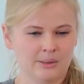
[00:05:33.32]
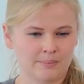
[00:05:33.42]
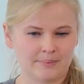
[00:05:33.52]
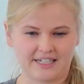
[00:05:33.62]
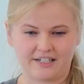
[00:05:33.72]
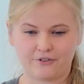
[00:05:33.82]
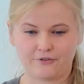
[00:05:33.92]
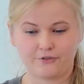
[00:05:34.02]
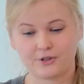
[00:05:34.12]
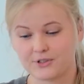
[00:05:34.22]
But
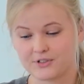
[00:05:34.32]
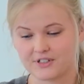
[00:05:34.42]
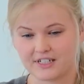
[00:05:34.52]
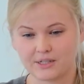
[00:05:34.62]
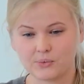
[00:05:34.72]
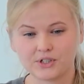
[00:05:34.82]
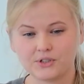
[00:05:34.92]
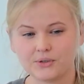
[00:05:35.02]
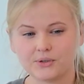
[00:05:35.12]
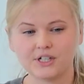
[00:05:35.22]
first, I want
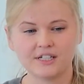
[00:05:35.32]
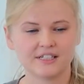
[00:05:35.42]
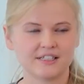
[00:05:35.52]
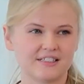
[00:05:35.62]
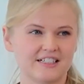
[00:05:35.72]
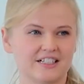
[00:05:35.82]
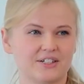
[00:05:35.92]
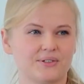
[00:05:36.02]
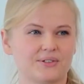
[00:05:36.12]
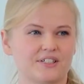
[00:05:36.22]
to tell
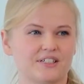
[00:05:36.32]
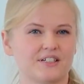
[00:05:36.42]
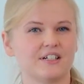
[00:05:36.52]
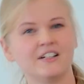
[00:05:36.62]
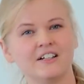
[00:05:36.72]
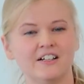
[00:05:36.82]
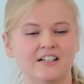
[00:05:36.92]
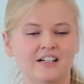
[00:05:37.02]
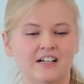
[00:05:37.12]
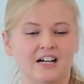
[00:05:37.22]
you
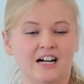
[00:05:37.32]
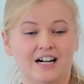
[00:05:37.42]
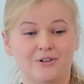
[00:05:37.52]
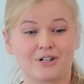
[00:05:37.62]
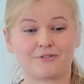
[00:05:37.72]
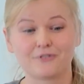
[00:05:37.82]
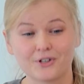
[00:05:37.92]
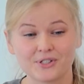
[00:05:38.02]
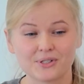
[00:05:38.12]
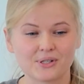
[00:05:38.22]
how our
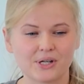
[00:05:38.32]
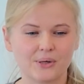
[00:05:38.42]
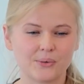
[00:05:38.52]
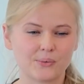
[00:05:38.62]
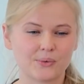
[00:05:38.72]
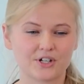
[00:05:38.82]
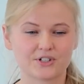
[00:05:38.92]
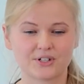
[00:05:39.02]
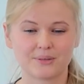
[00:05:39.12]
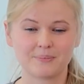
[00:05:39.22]
first
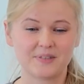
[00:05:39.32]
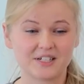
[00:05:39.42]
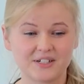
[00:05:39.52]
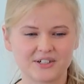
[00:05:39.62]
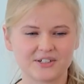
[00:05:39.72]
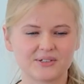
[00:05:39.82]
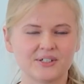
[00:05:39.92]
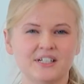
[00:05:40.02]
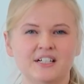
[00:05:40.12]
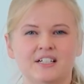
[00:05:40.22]
workshop did go.
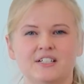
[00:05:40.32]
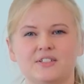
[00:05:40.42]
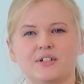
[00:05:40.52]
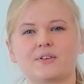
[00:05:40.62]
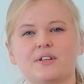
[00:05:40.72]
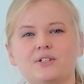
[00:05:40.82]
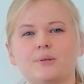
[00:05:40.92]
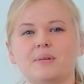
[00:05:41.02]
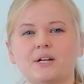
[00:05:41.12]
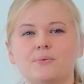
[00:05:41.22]
So the topic